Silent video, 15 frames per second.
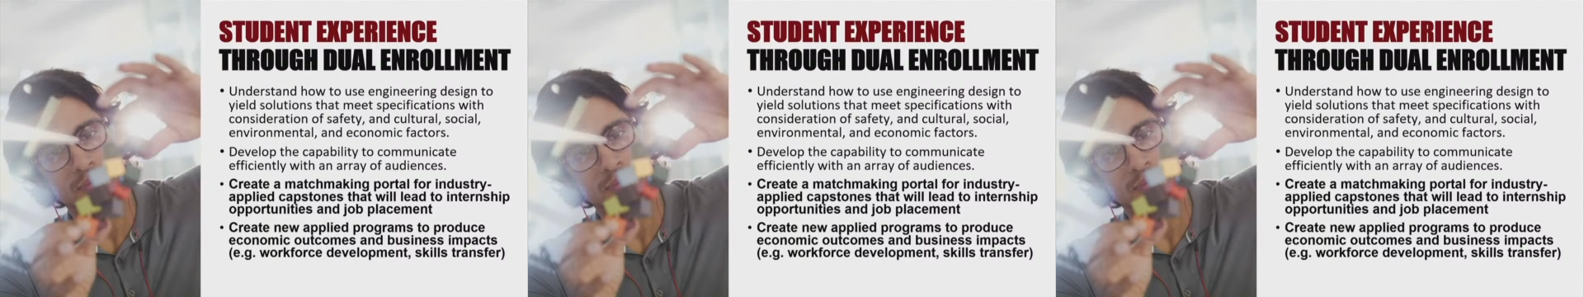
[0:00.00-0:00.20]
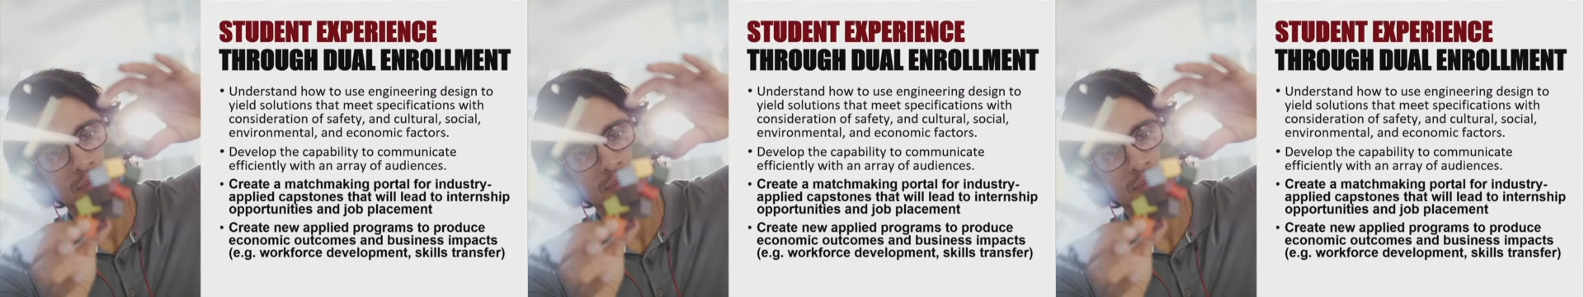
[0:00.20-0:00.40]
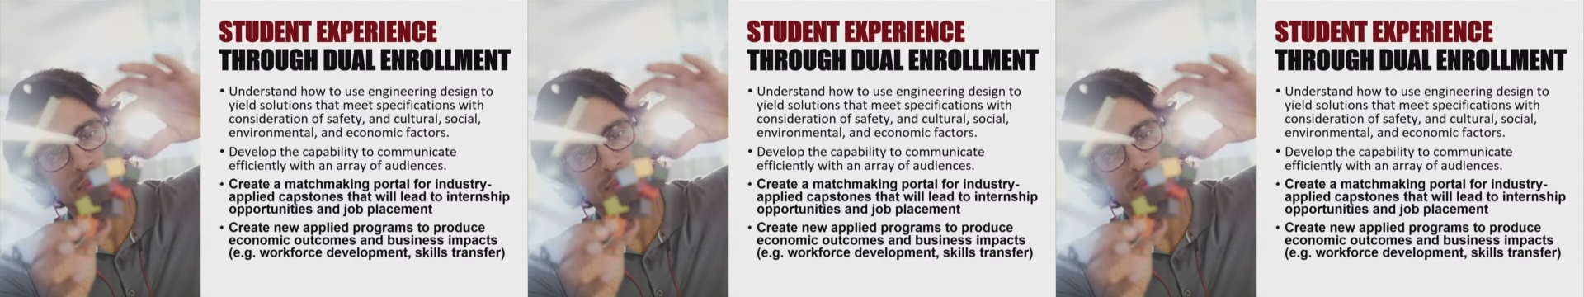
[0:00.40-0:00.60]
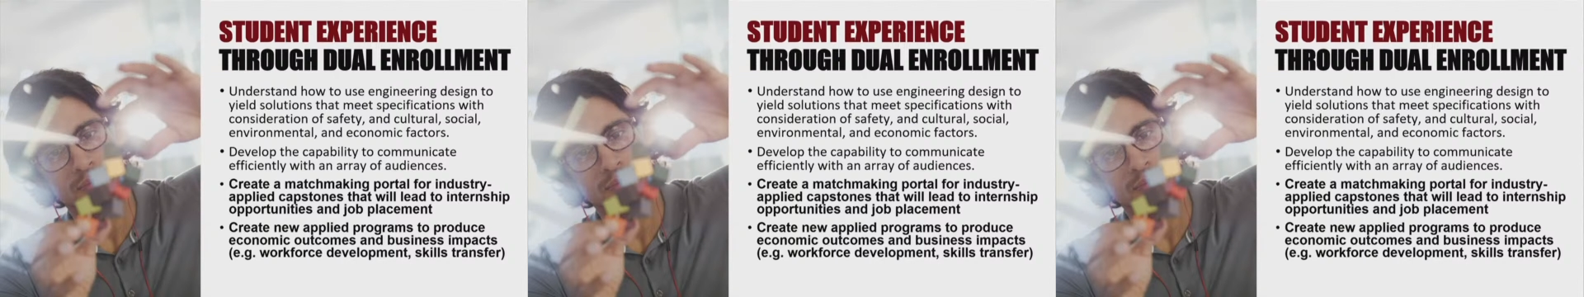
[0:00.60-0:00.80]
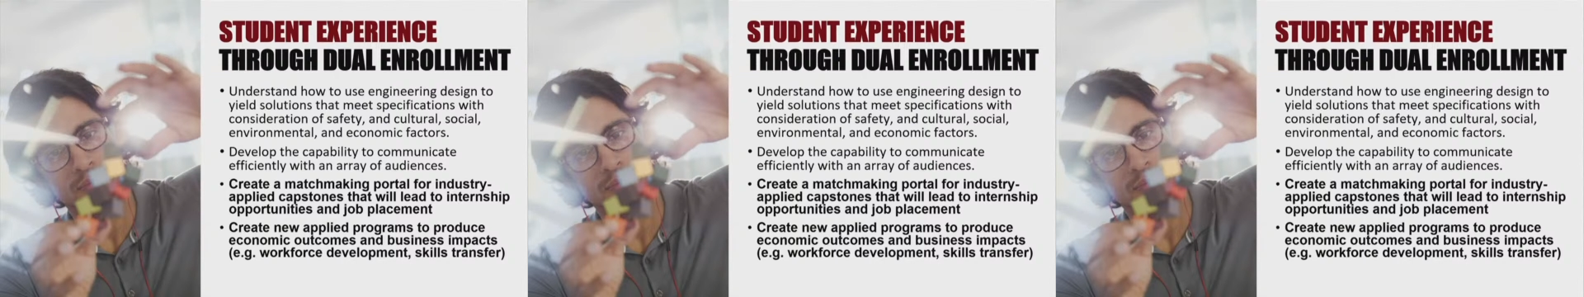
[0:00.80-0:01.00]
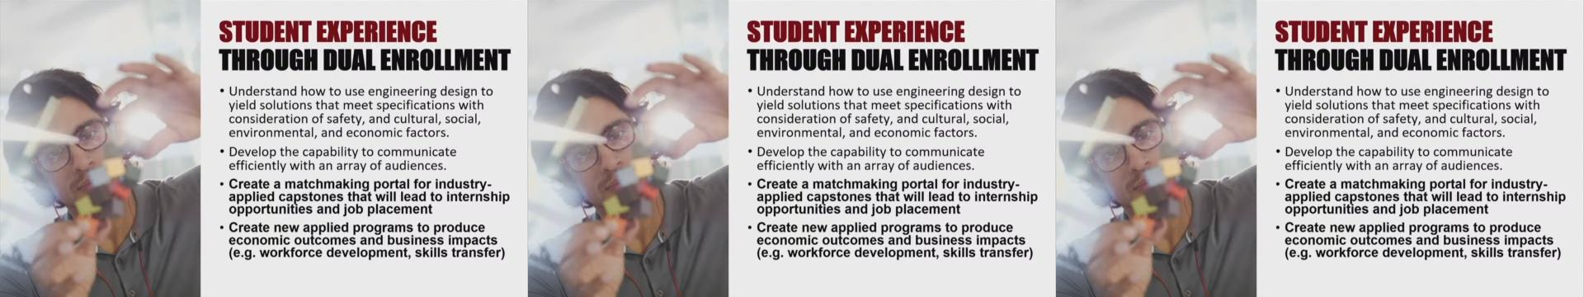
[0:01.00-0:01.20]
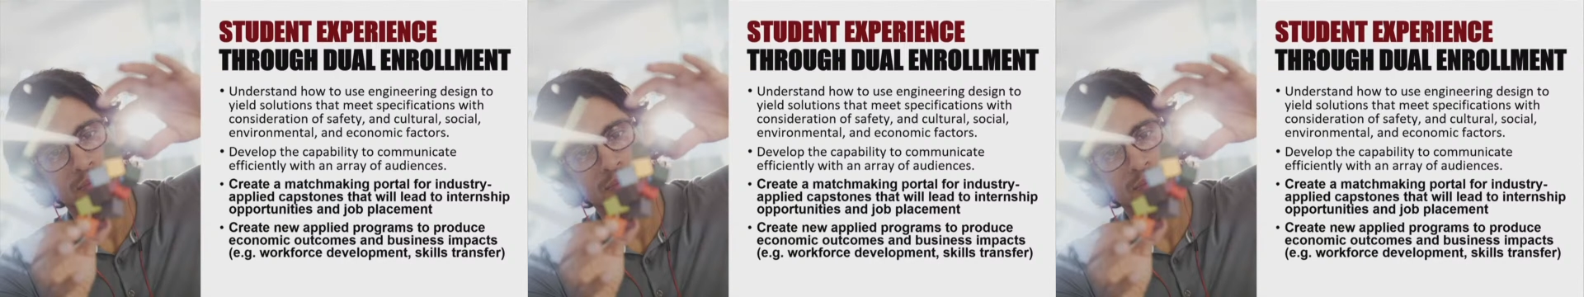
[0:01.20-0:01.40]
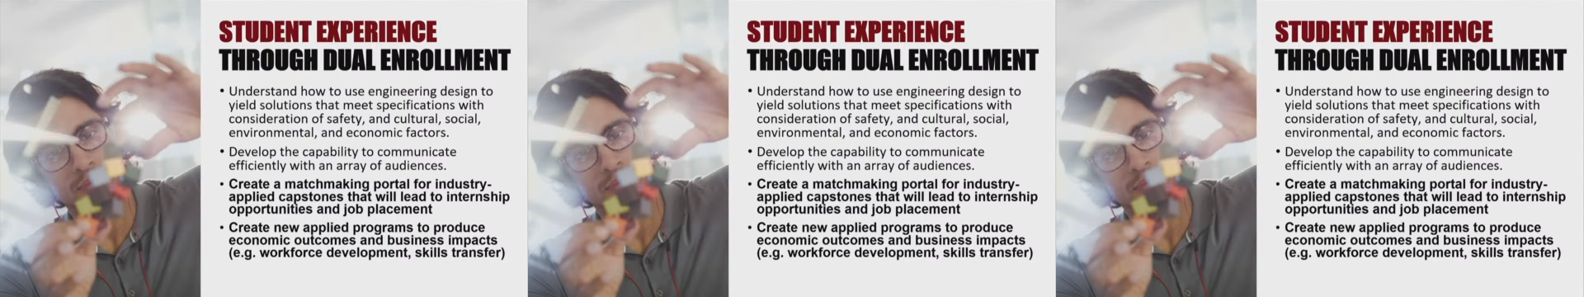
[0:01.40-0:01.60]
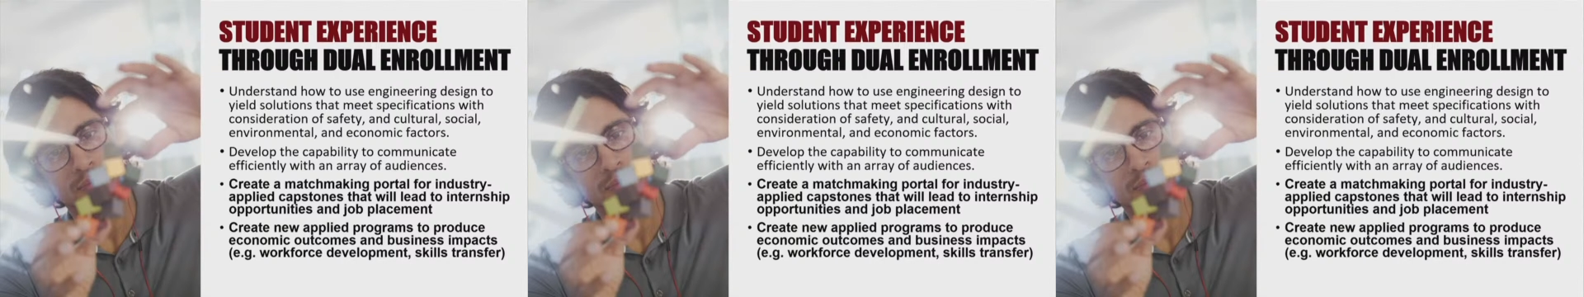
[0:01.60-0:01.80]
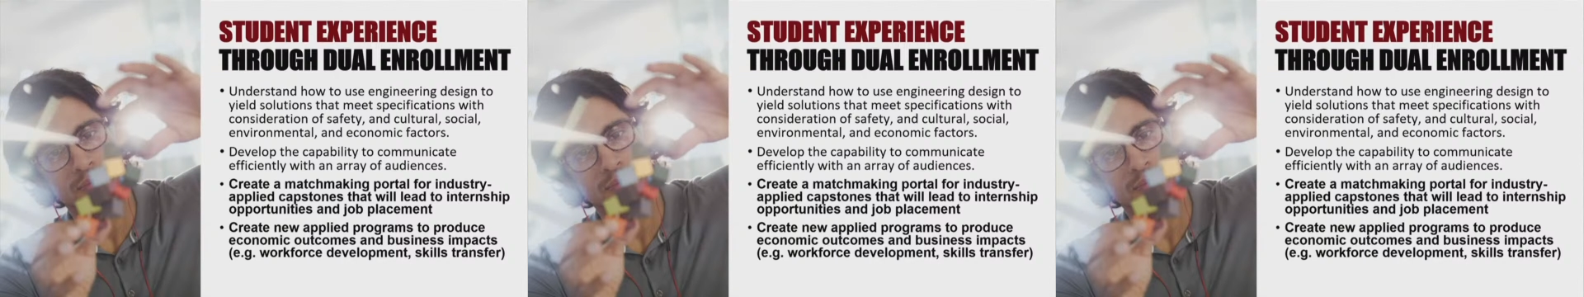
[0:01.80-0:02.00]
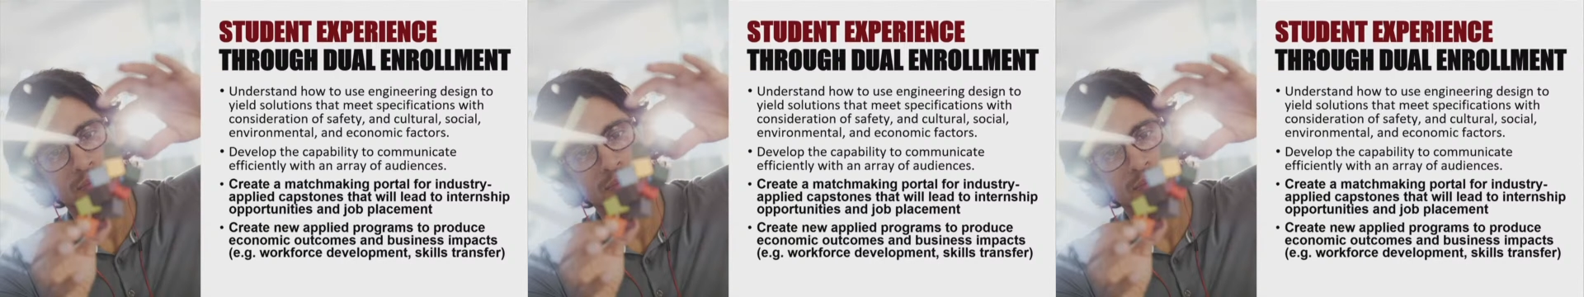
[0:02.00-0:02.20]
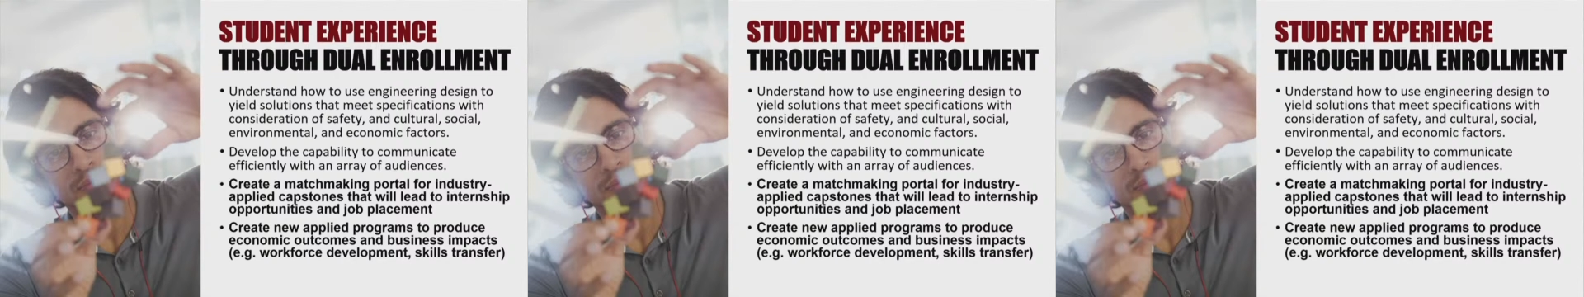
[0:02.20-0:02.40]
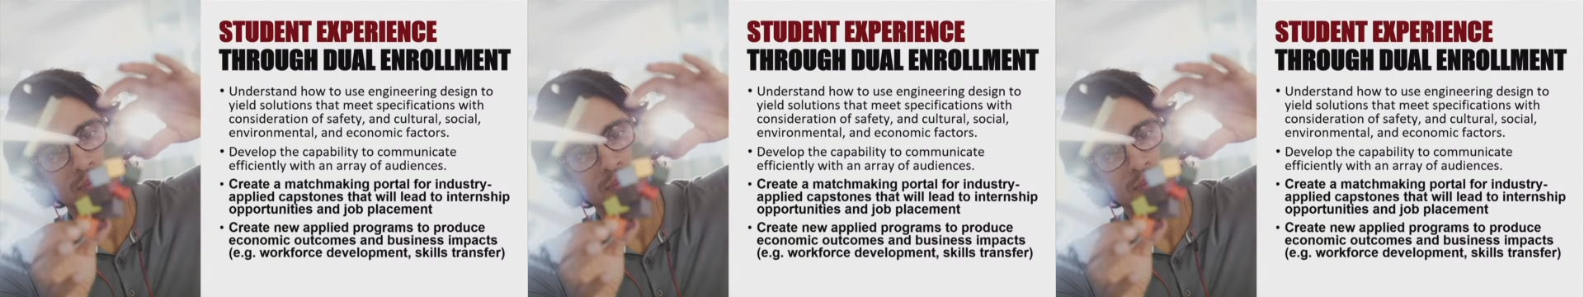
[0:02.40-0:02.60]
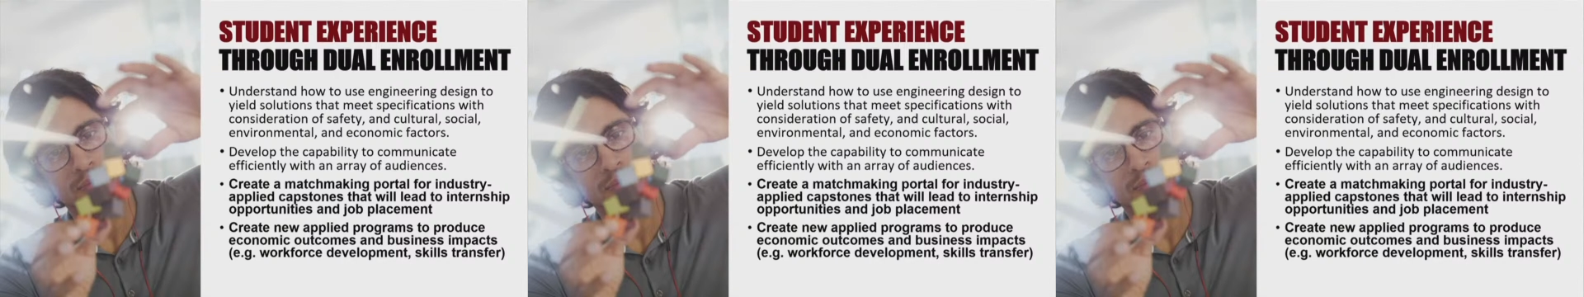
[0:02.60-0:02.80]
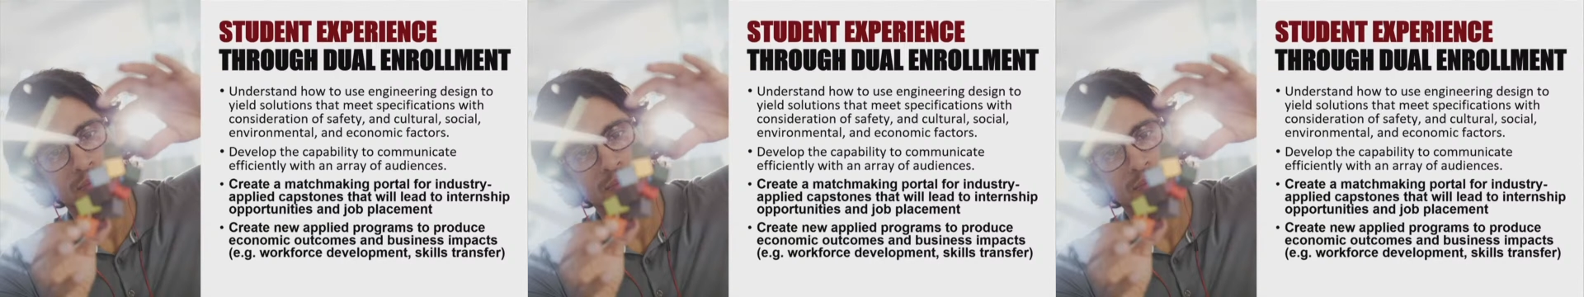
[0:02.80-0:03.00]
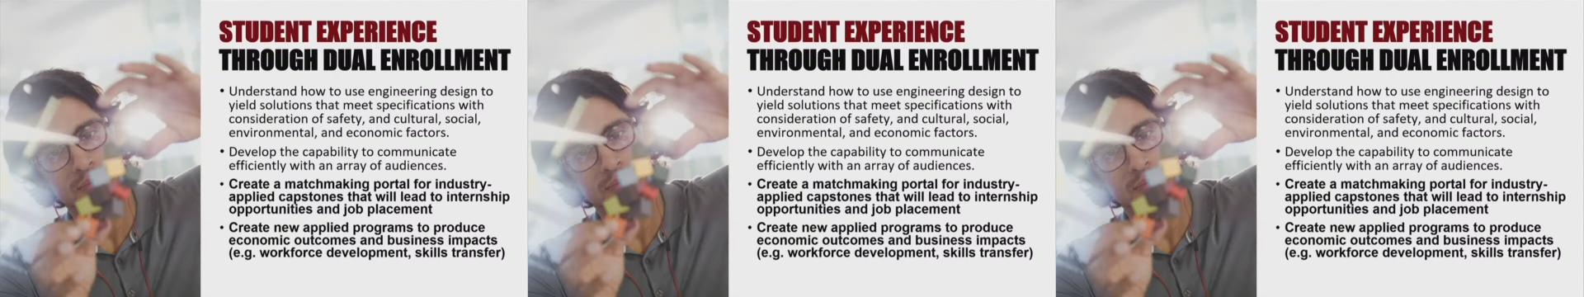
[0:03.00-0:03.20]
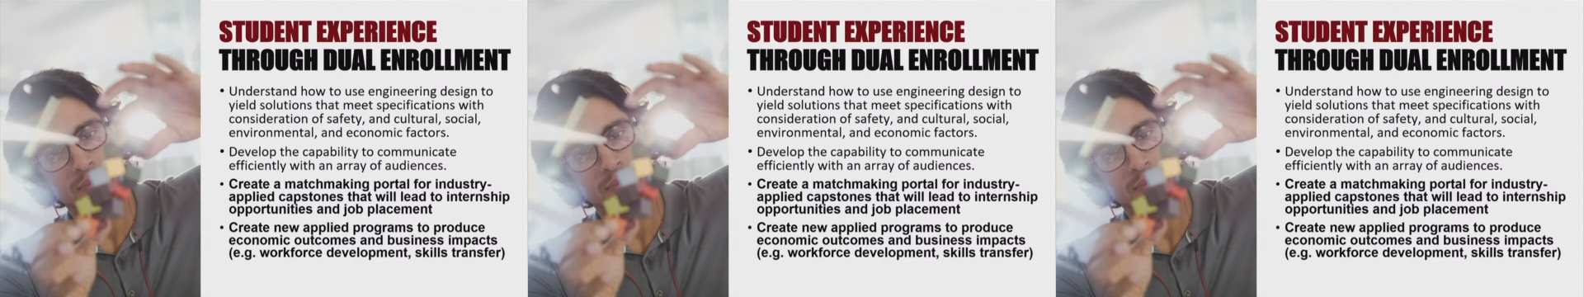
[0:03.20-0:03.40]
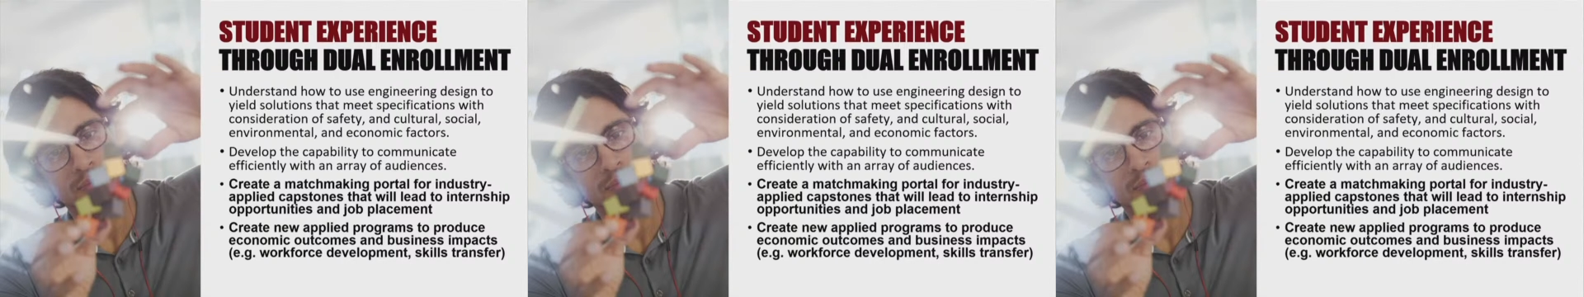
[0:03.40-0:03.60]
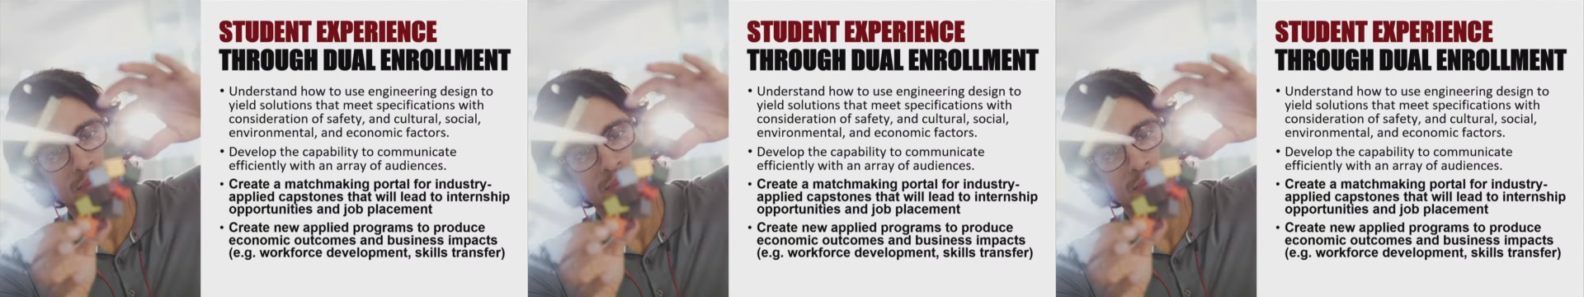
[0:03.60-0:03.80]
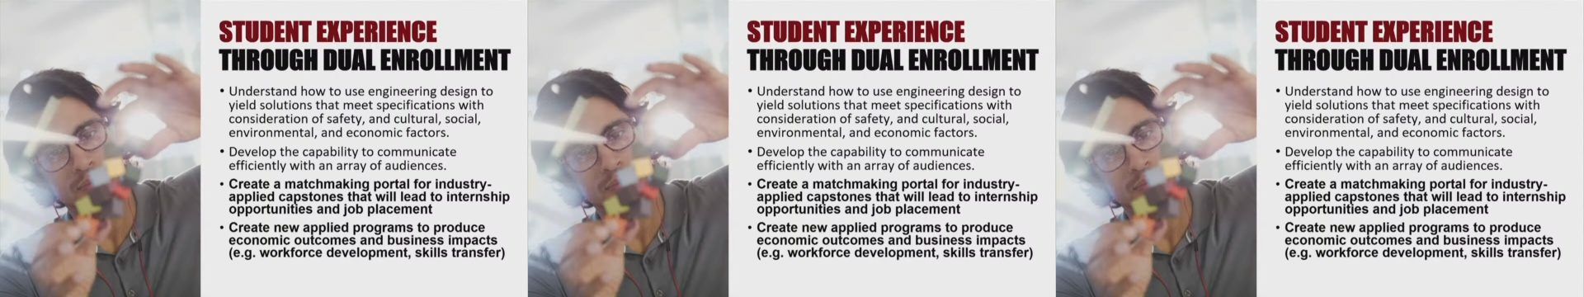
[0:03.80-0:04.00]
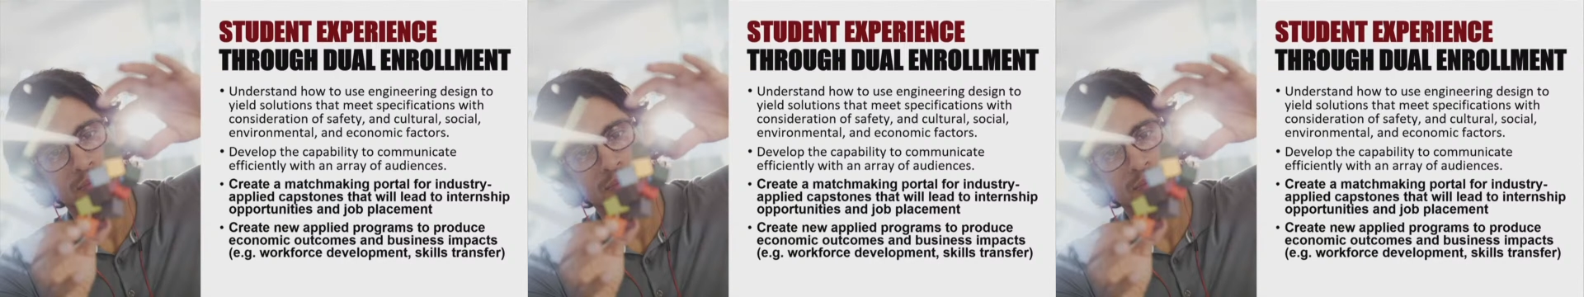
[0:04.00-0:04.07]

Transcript: No face is visible, so there are no lips to read.